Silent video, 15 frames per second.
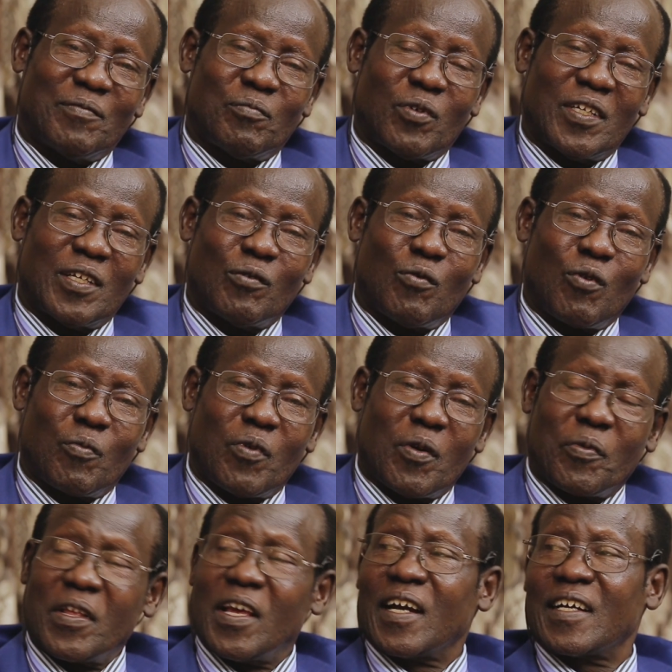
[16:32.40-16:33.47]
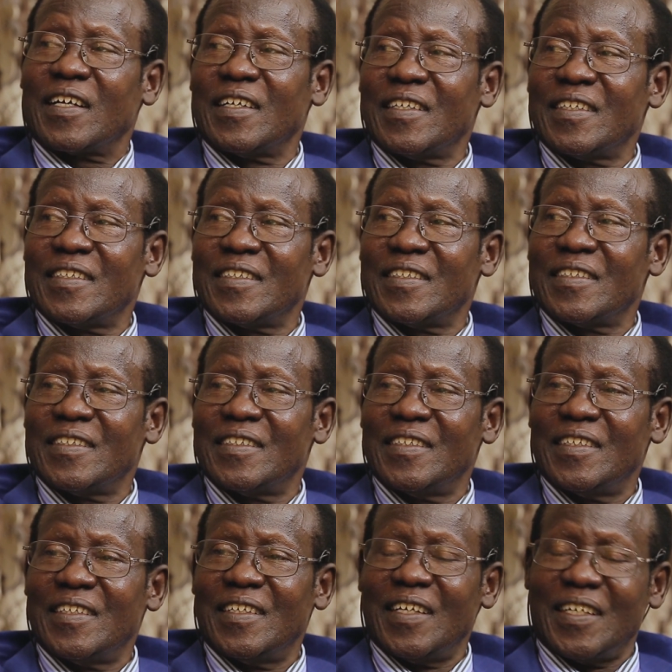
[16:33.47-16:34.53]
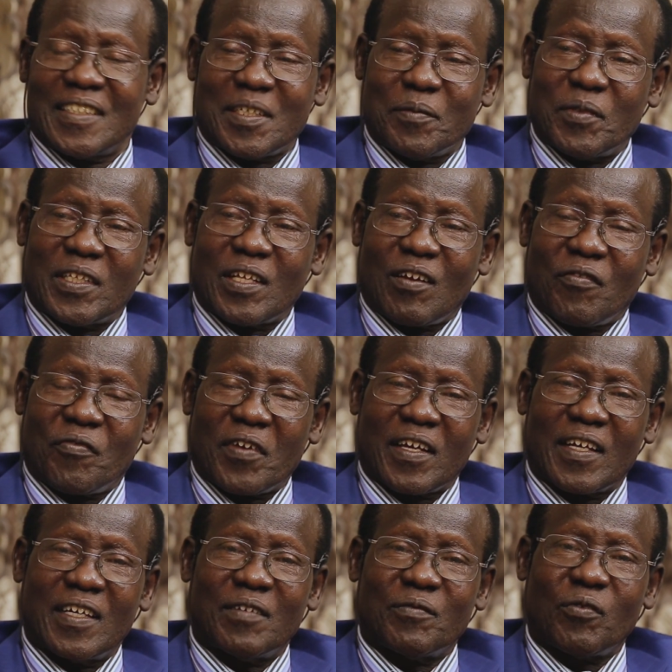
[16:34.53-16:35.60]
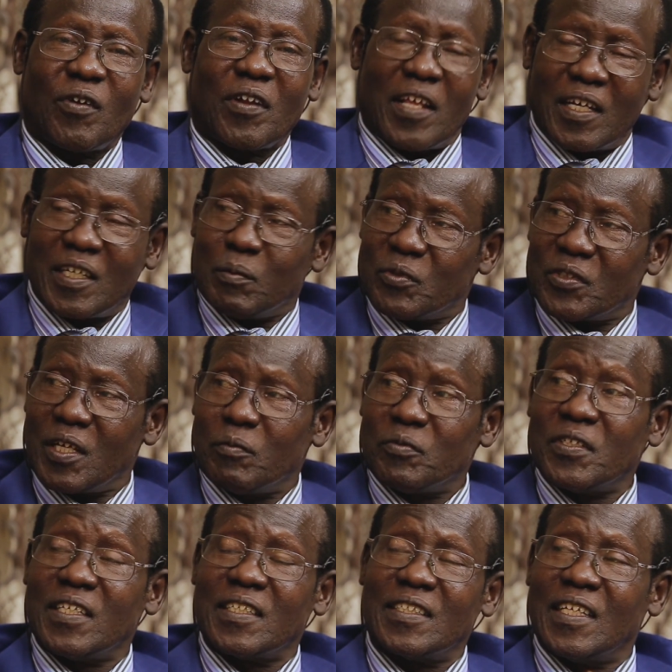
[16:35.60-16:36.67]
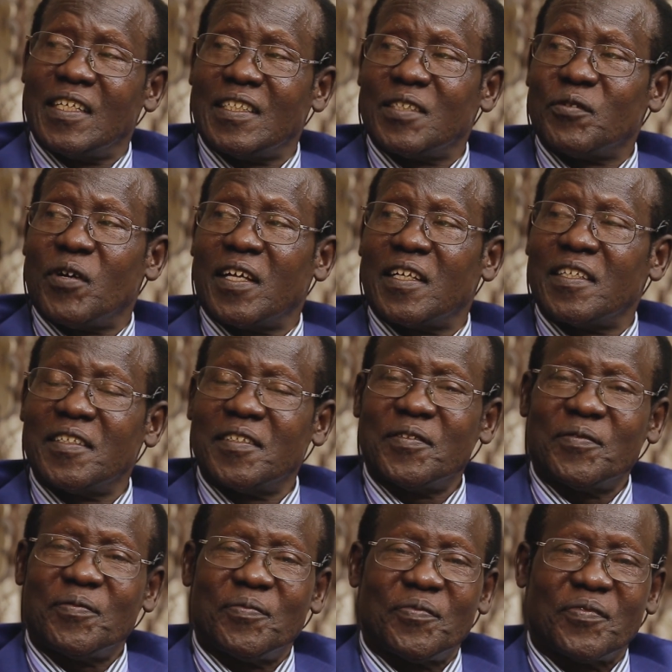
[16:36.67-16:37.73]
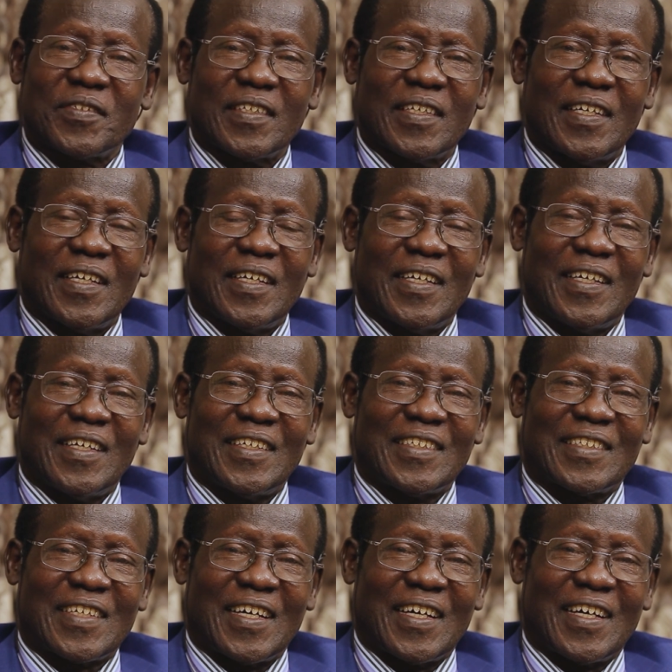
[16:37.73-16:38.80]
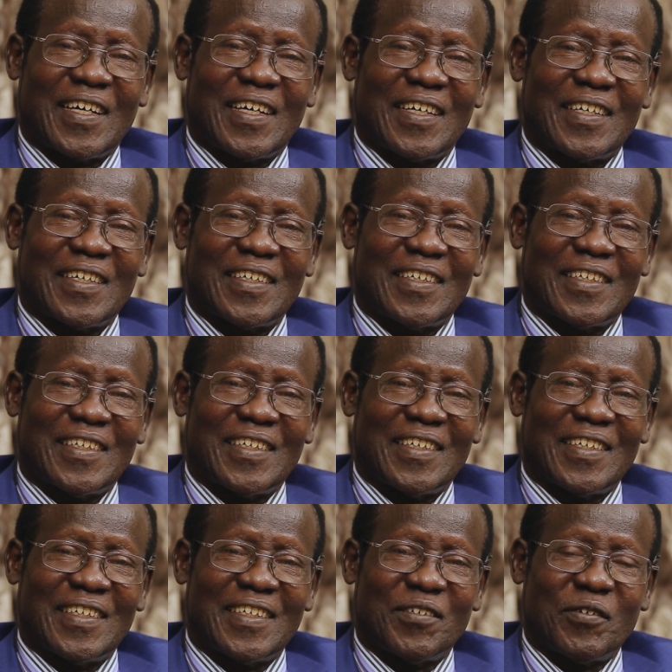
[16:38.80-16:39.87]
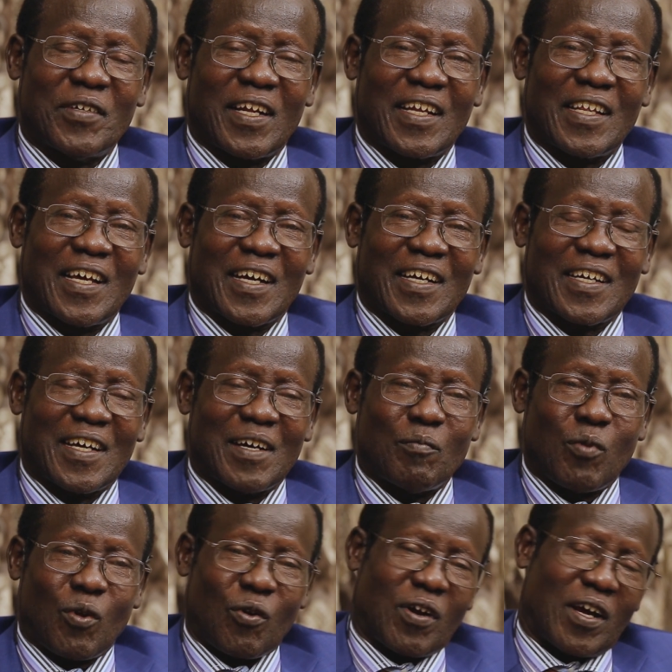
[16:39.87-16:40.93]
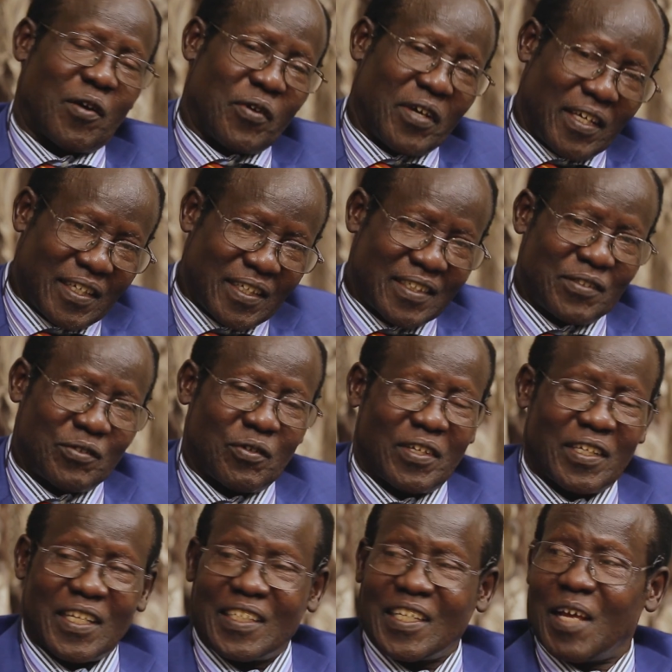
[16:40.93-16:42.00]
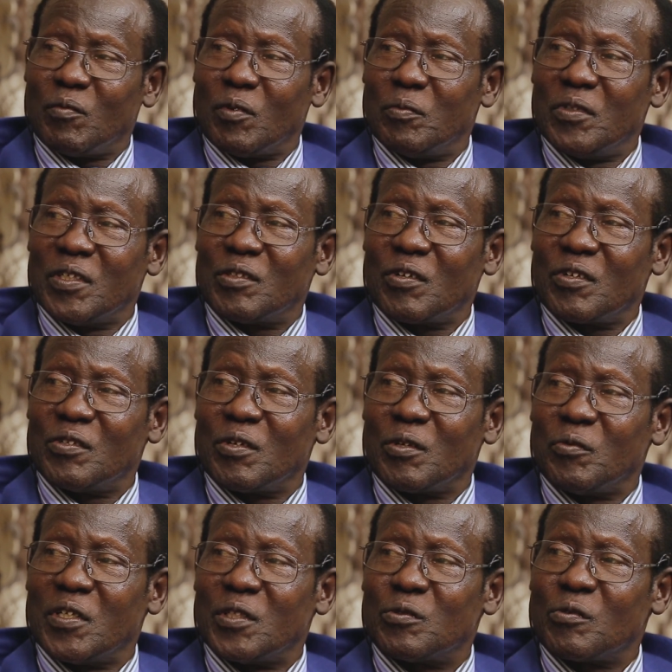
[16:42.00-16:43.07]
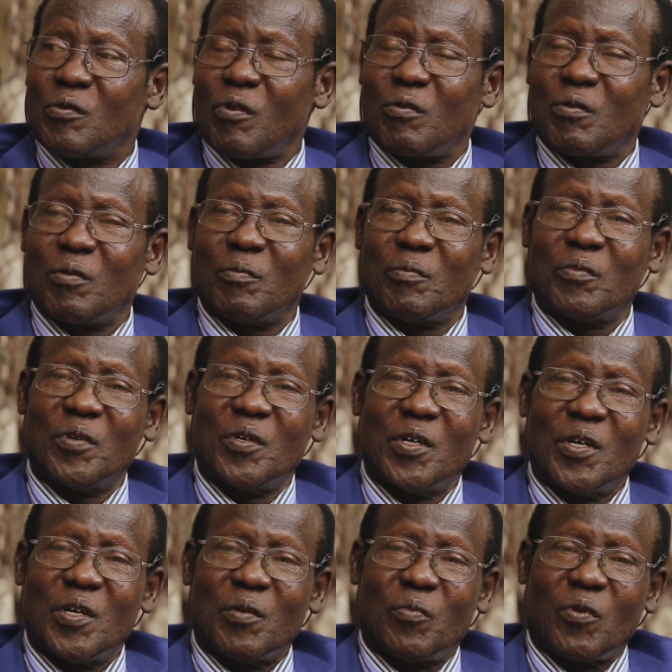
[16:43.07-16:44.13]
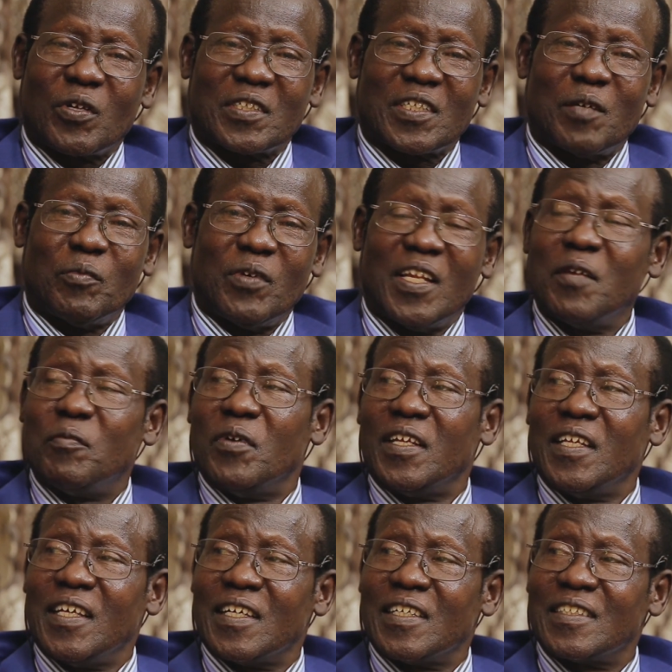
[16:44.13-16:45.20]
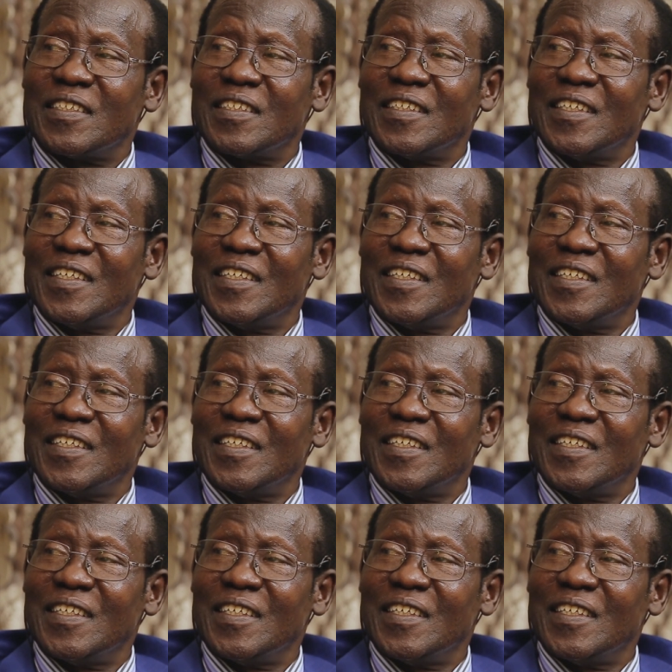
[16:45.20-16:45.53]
for the group of Riek, as a matter of fact, and for Riek himself since 91. And when Riek broke away during the time of Dr. John went to Khartoum for some 11 years.